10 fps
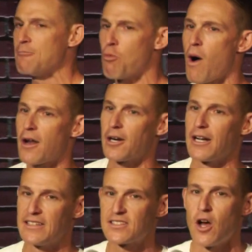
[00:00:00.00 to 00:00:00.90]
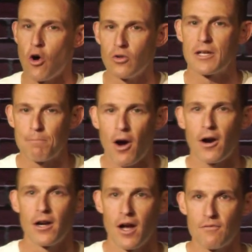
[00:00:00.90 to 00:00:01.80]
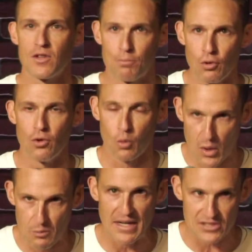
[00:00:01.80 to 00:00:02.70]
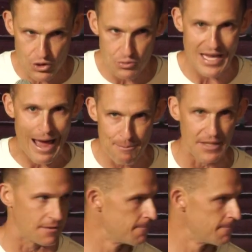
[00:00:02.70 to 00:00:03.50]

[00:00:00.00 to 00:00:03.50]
water it's the only part of the pool where rescues happen.